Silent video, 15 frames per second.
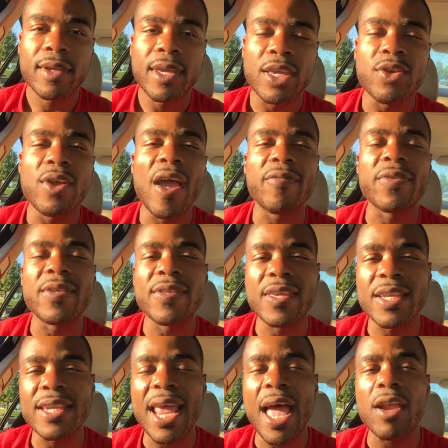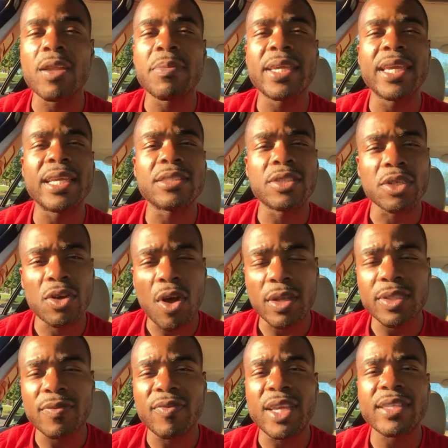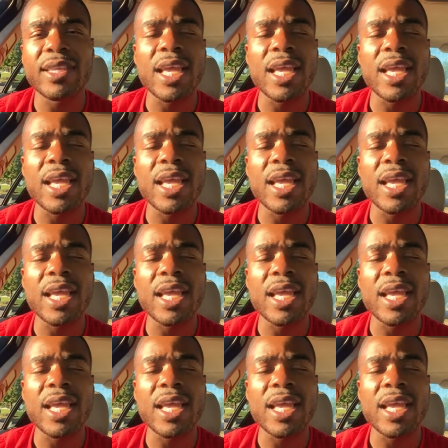And you have to sit down and begin to cultivate